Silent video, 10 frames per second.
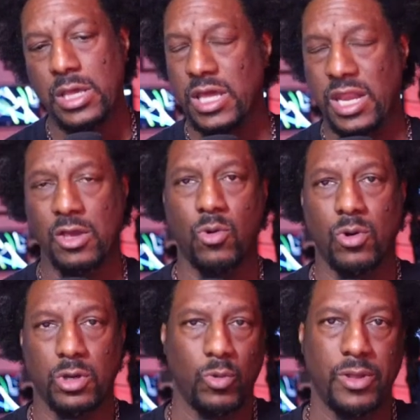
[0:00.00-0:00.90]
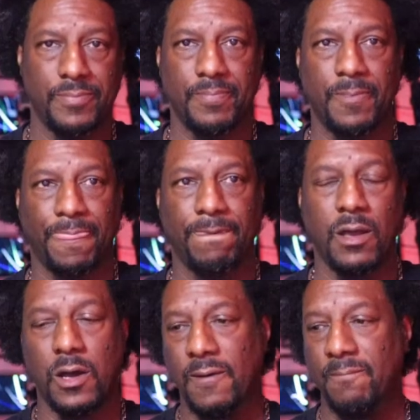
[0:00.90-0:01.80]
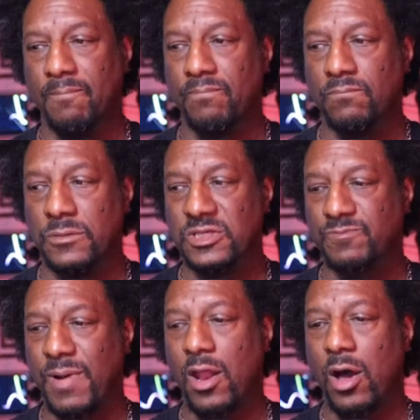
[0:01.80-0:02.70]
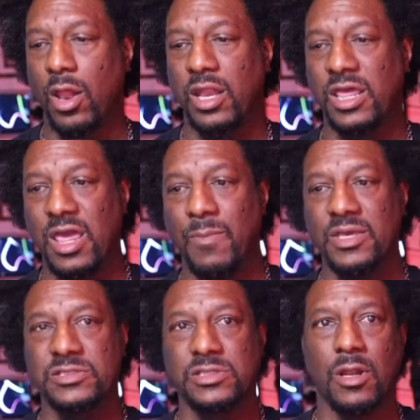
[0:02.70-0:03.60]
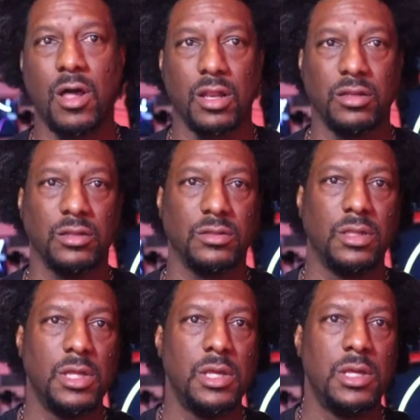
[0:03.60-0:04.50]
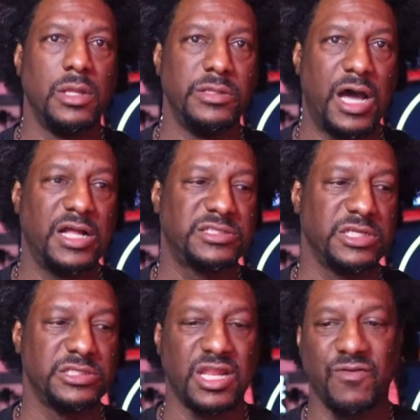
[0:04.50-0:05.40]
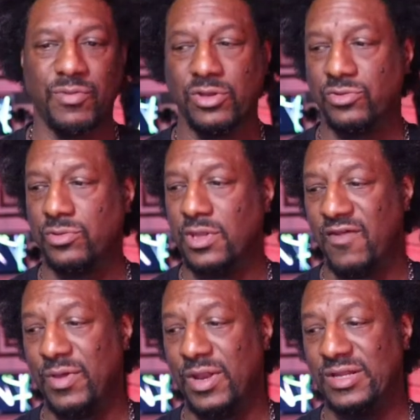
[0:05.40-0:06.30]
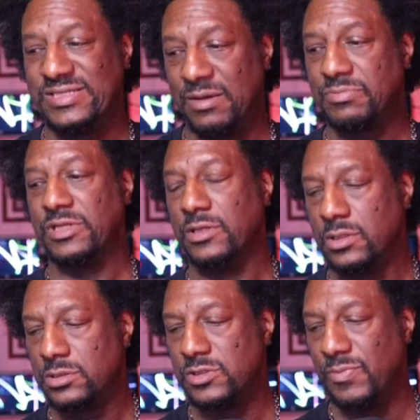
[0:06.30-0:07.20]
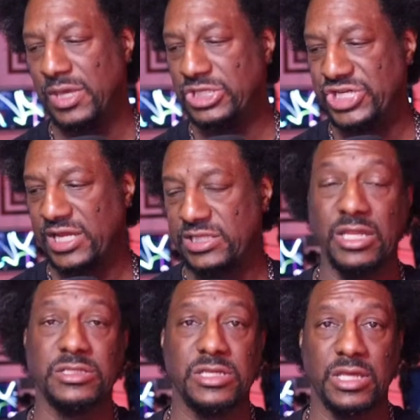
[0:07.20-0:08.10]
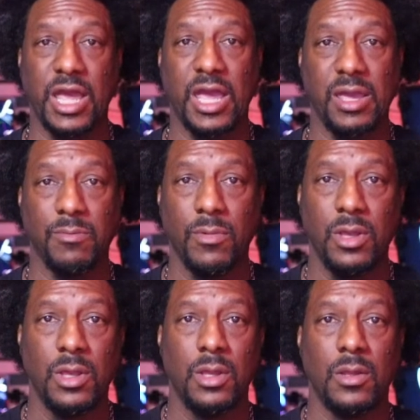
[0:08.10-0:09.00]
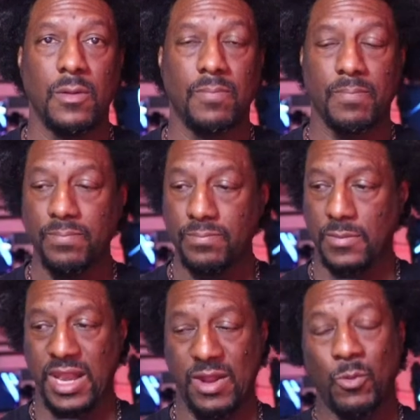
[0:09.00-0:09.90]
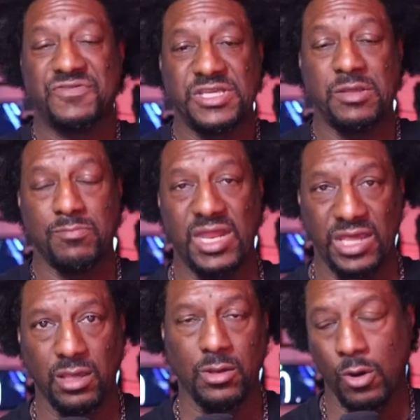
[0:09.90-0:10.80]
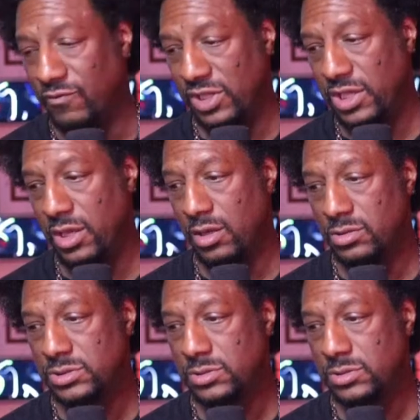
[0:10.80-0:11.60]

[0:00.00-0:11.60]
it ain't going nowhere. Despite all of the gimmicks and all of the nonsense that have been attempted to be injected into the game, and then we've seen many over the years.